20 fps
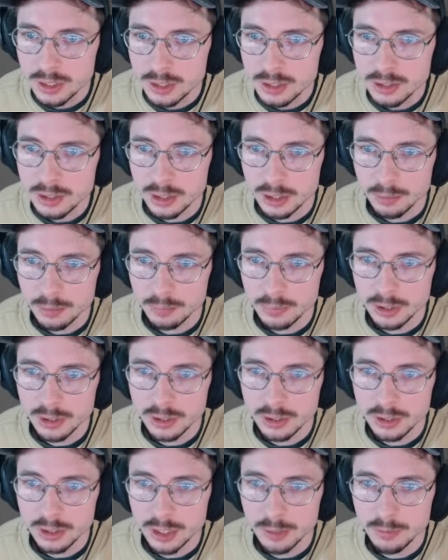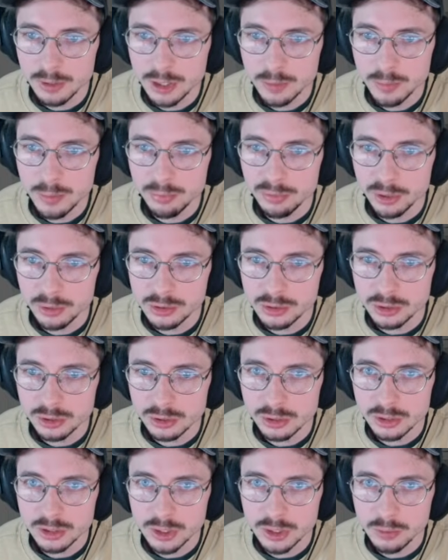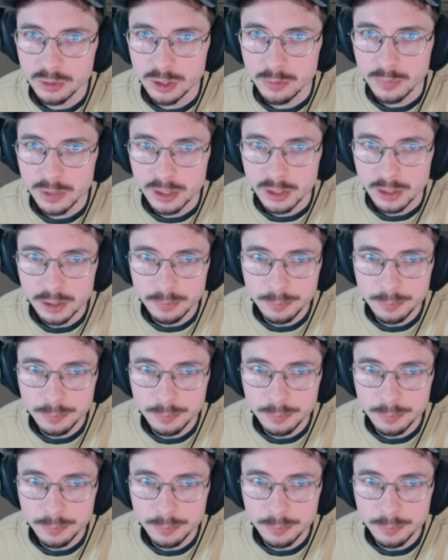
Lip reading: No, I'm gonna be brutal because I want to make